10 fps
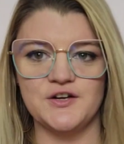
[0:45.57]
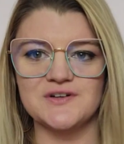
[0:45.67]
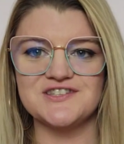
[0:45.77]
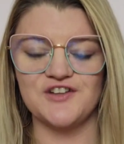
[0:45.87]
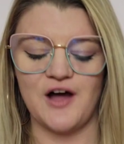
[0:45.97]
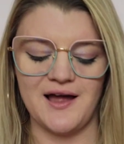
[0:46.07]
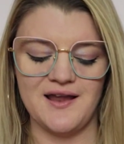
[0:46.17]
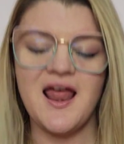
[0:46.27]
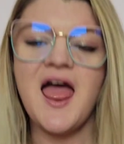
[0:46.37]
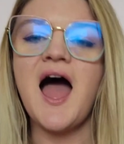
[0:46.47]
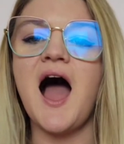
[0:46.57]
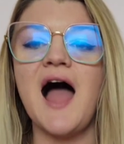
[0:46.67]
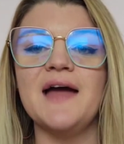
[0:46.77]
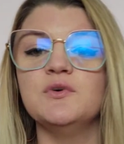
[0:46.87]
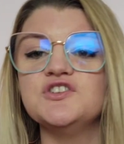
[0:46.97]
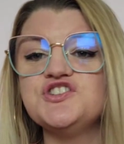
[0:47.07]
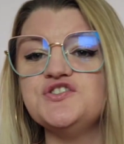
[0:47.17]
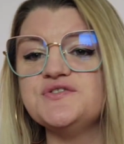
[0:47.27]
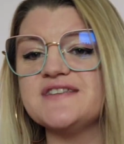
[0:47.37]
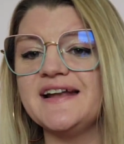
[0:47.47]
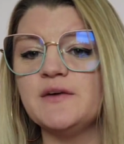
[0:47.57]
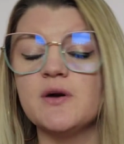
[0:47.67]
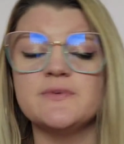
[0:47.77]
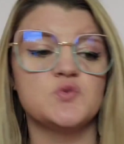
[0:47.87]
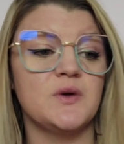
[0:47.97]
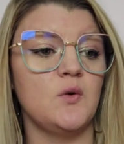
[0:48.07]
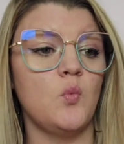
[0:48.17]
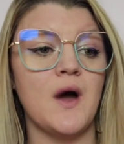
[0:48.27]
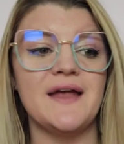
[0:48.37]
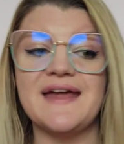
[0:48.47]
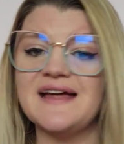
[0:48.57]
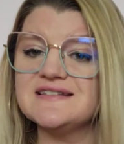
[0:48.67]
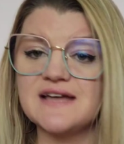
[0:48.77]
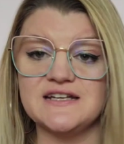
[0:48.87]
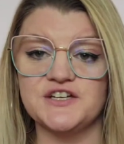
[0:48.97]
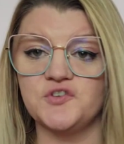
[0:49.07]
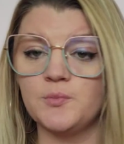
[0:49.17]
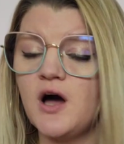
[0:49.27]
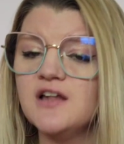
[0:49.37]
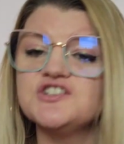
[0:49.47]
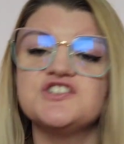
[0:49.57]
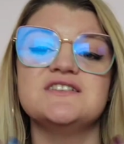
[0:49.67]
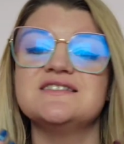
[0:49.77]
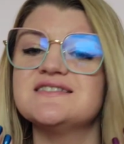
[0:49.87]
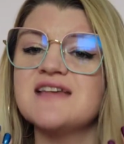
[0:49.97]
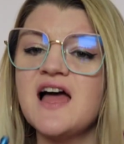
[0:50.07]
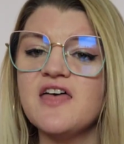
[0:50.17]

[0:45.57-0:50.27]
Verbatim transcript: I know it's a lot. I will choose anywhere between one and 10 different polishes.